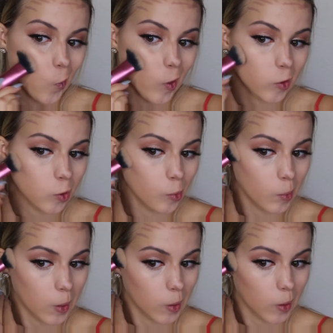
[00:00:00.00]
This will
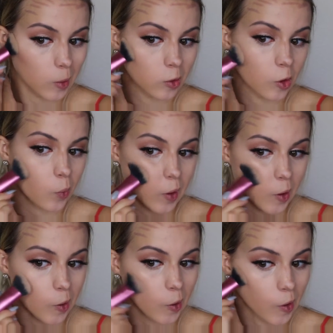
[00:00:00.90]
make it to
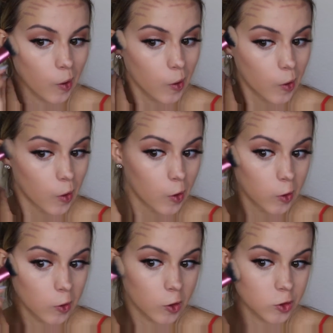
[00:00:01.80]
where
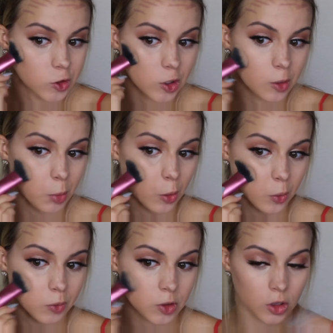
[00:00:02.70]
your
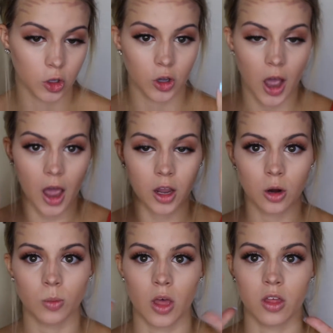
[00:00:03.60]
cheekbones look
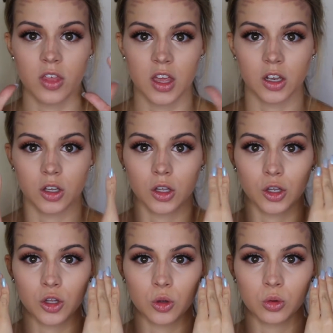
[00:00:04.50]
higher rather than
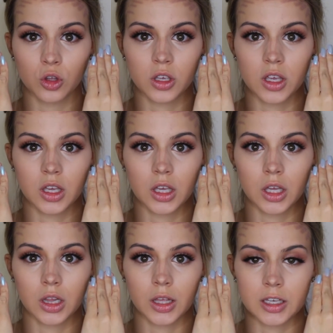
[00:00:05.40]
you
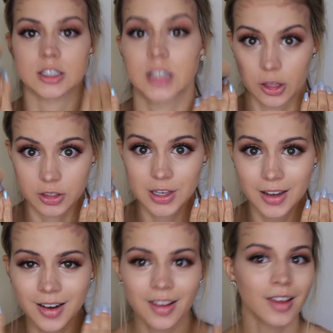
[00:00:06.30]
looking like a
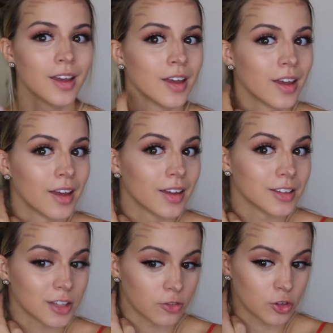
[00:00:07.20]
skeleton.
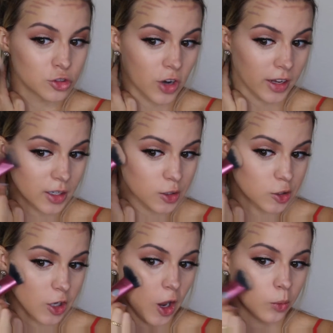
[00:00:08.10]
If you drag
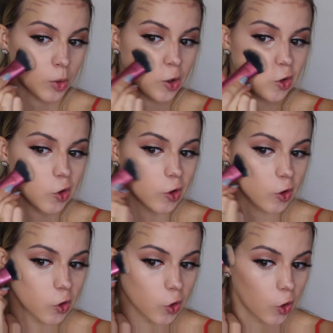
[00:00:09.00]
it downward, you're
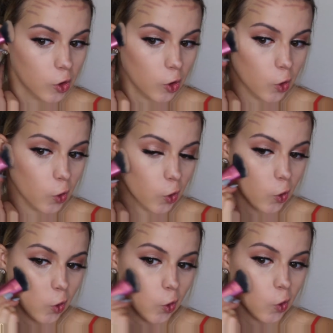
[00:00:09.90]
going to look
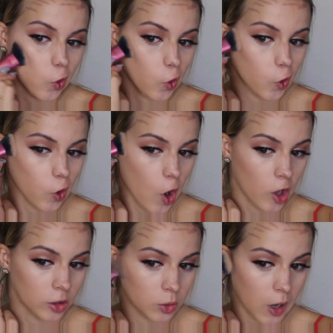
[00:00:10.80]

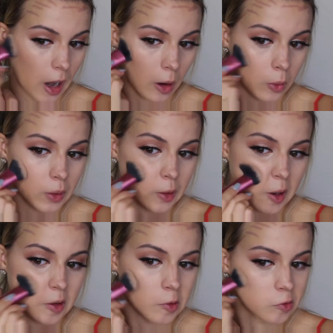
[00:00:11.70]
hollowed out and
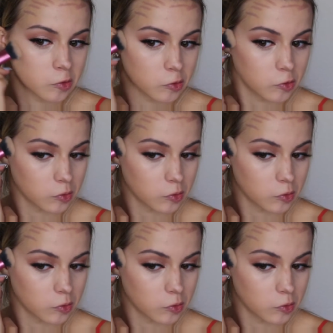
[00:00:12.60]
kind of